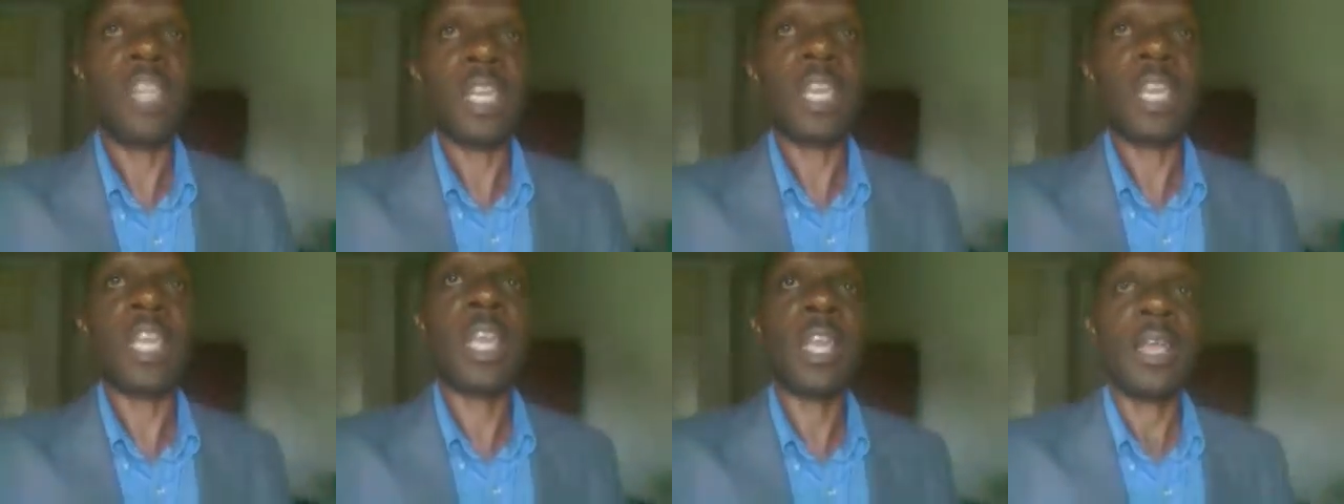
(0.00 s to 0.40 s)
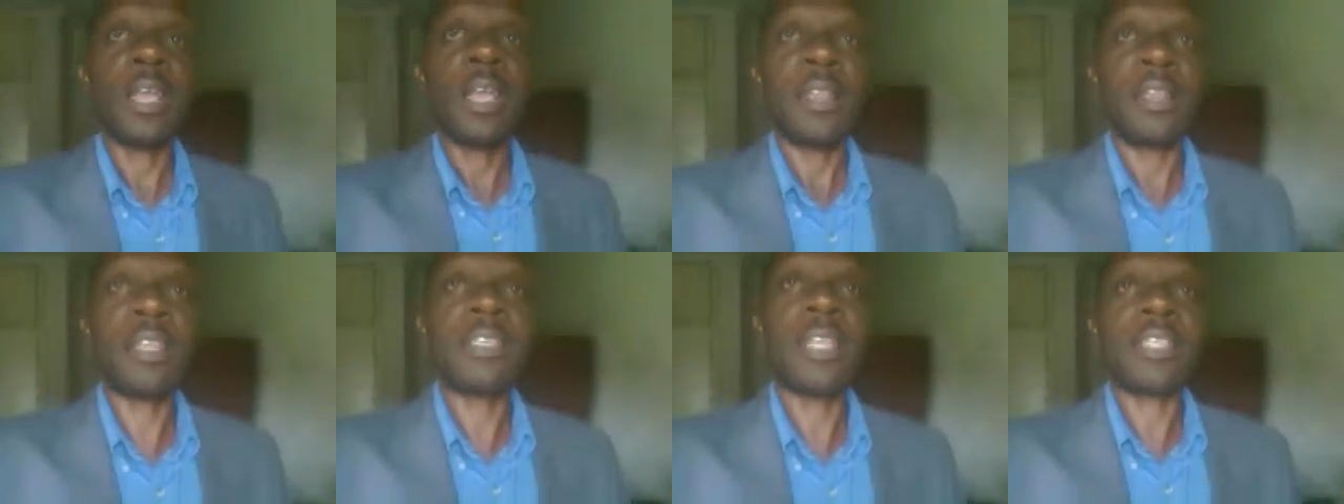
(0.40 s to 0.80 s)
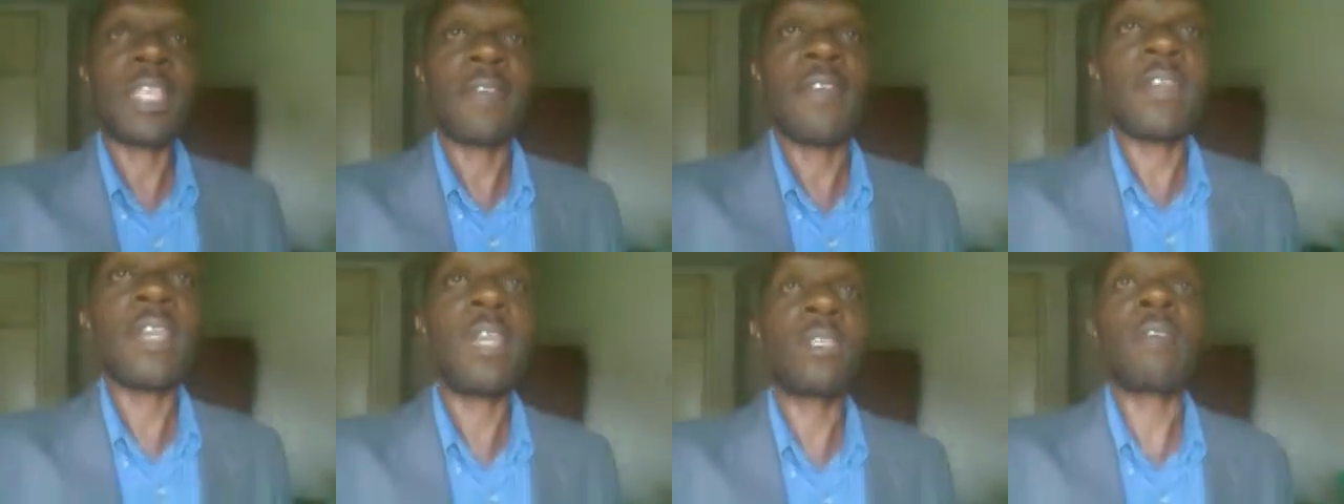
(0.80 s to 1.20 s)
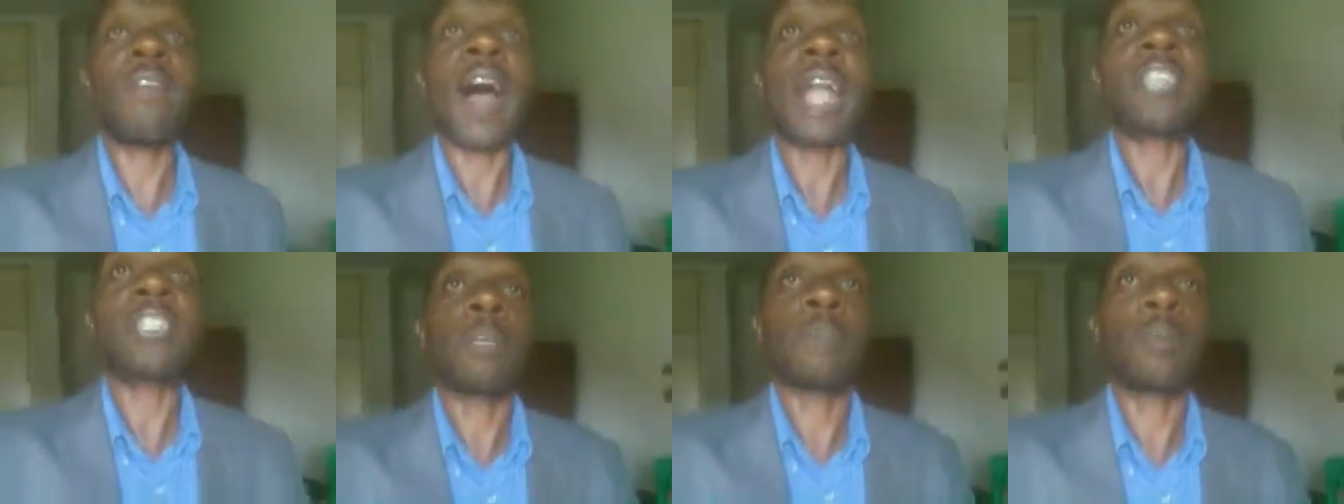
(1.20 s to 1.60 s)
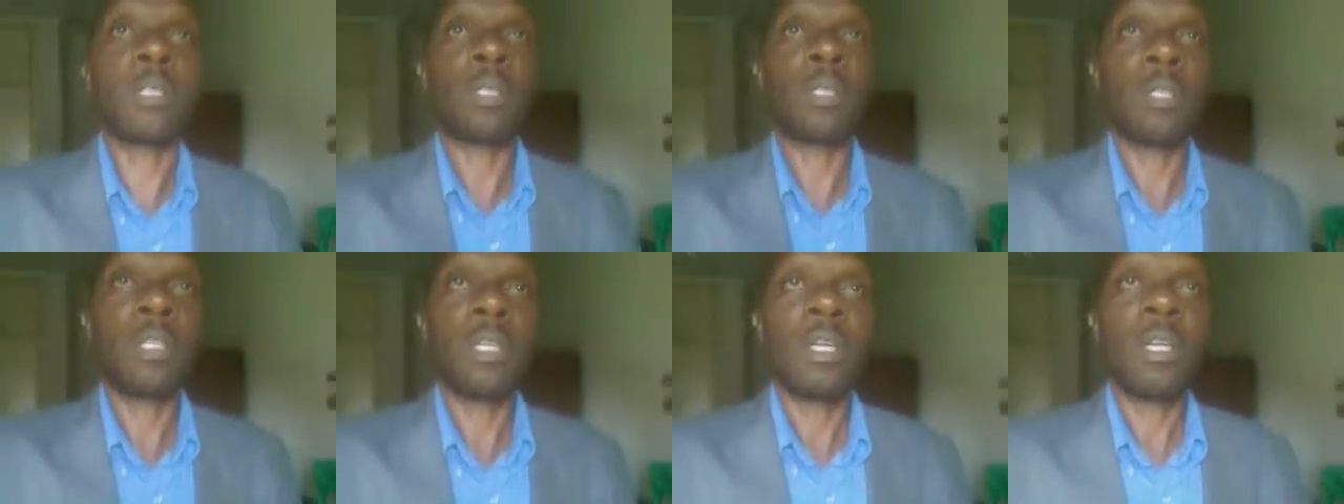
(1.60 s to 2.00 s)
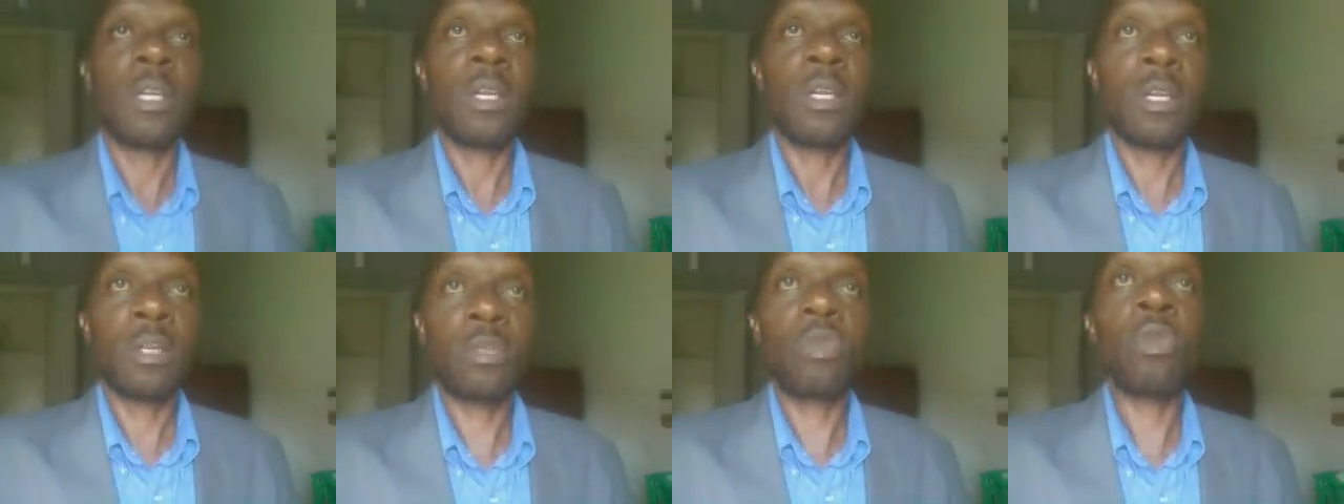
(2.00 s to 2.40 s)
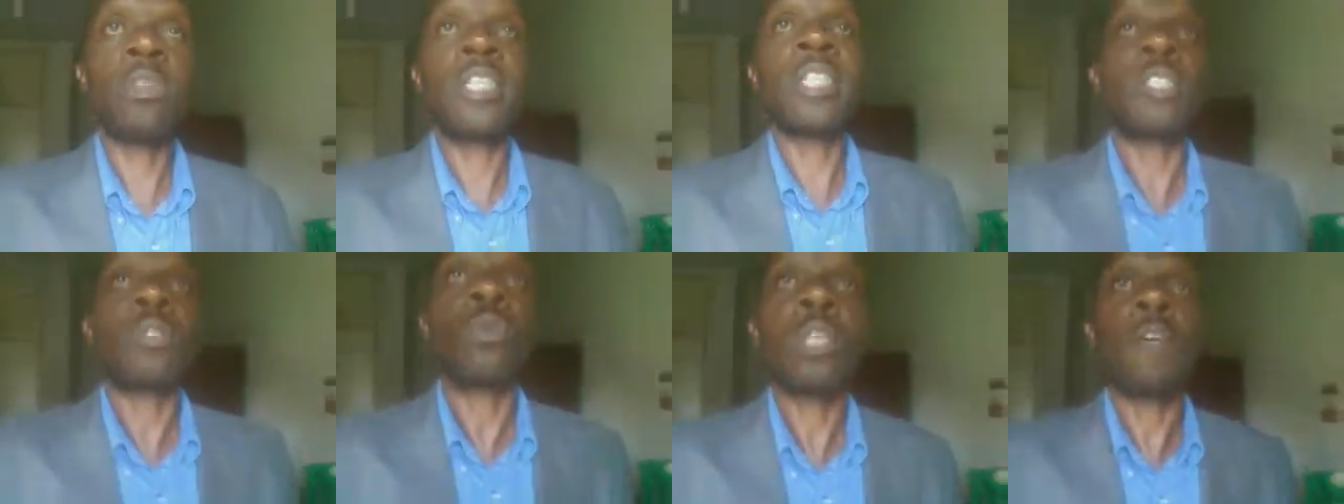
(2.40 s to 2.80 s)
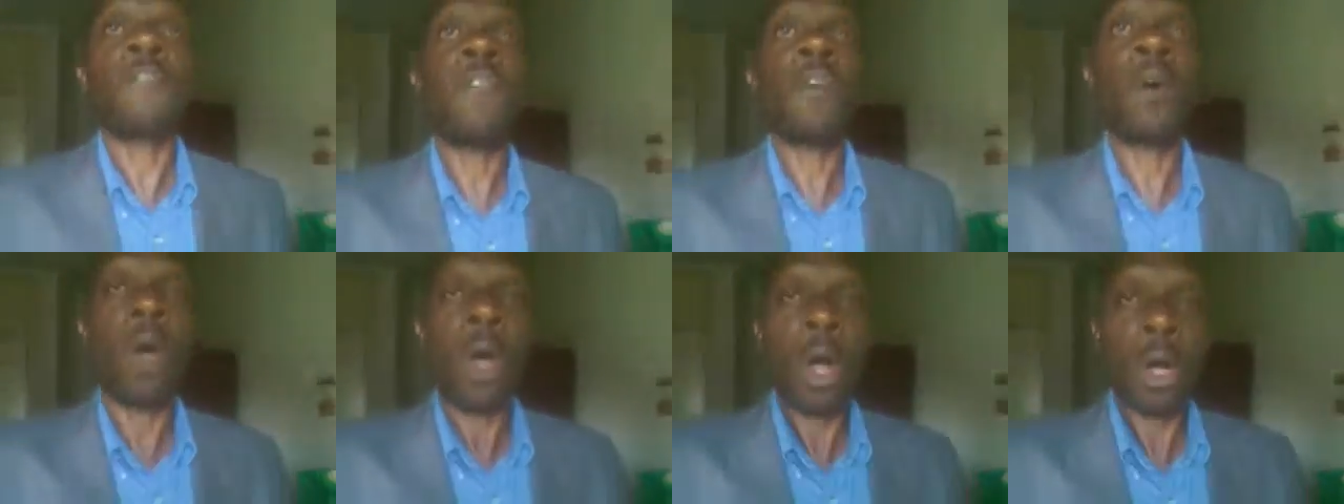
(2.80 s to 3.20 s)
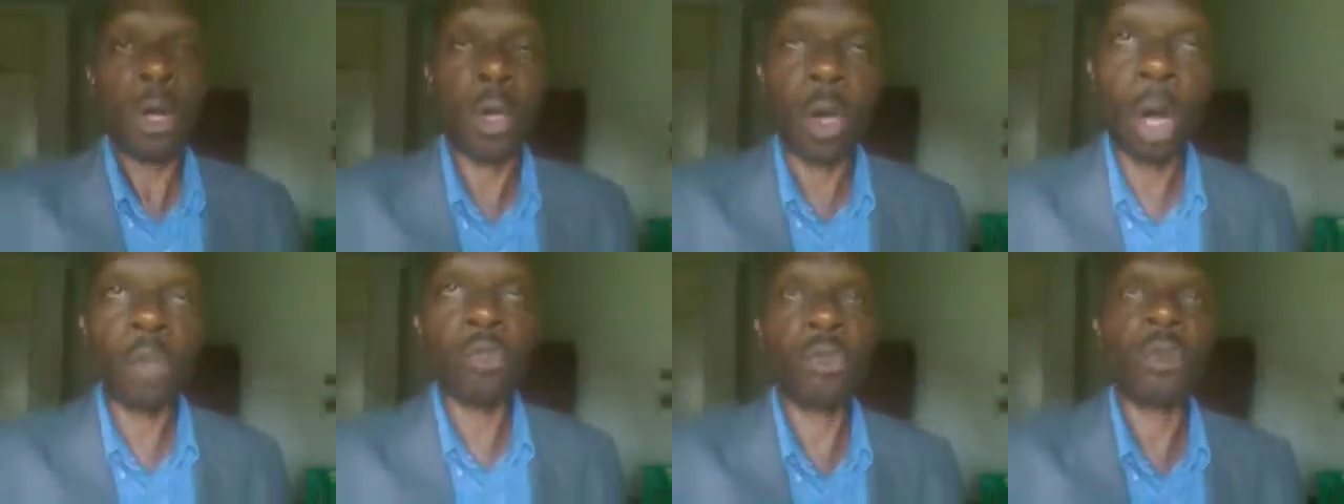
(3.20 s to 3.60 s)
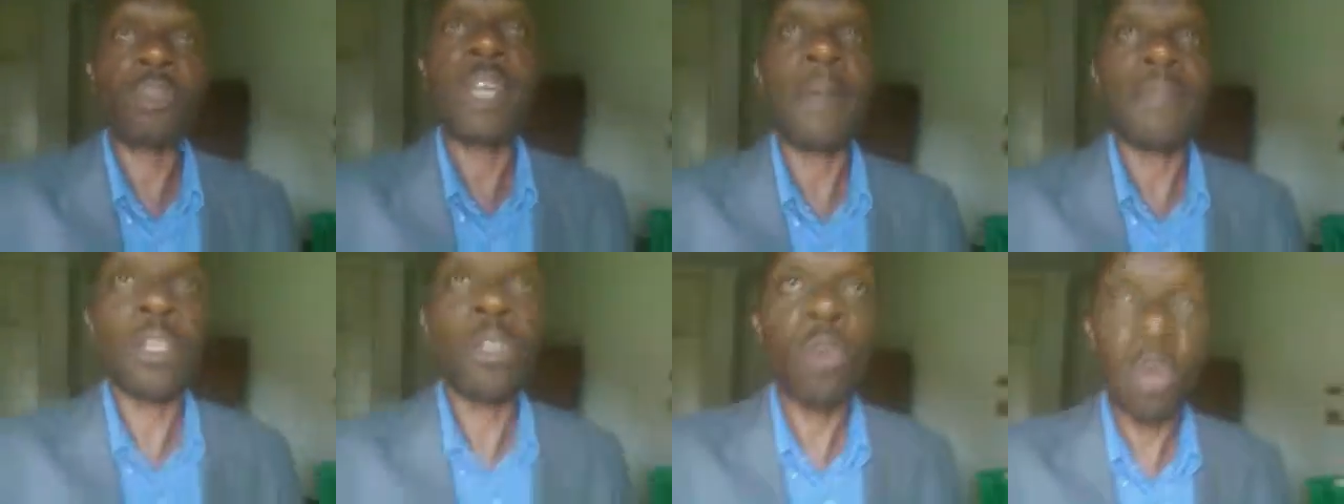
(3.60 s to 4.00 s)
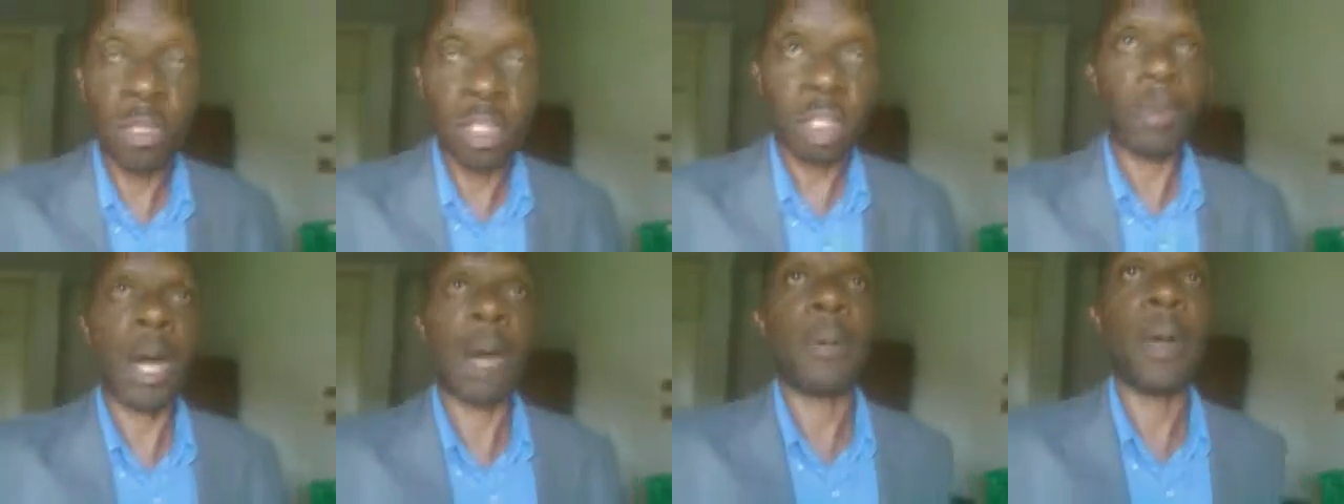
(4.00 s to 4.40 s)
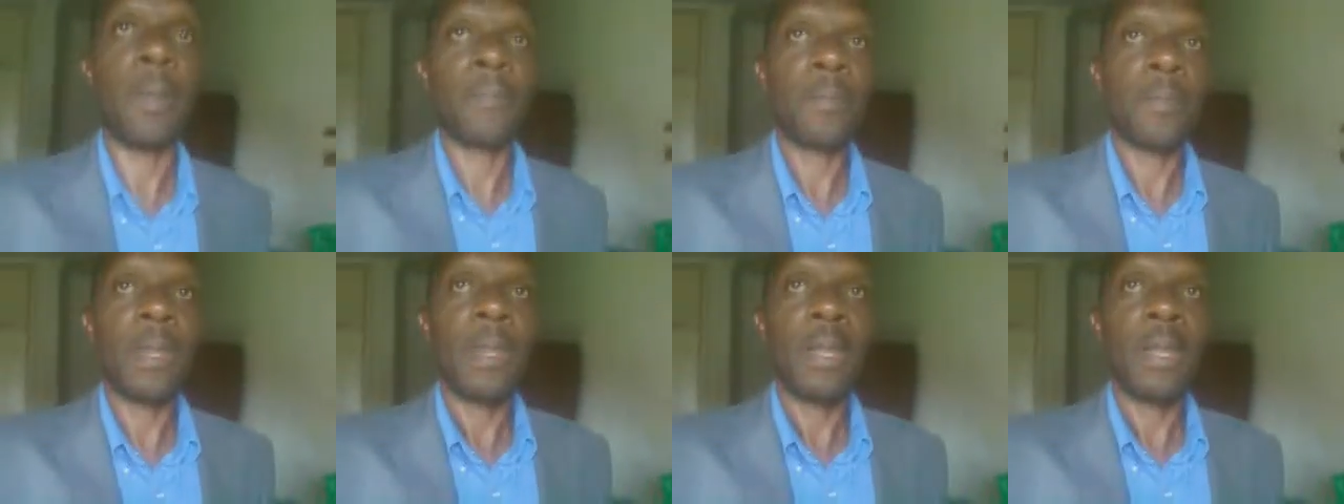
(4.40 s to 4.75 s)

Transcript: these are 7 years of hardships. 2024, God will do something new in Zimbabwe.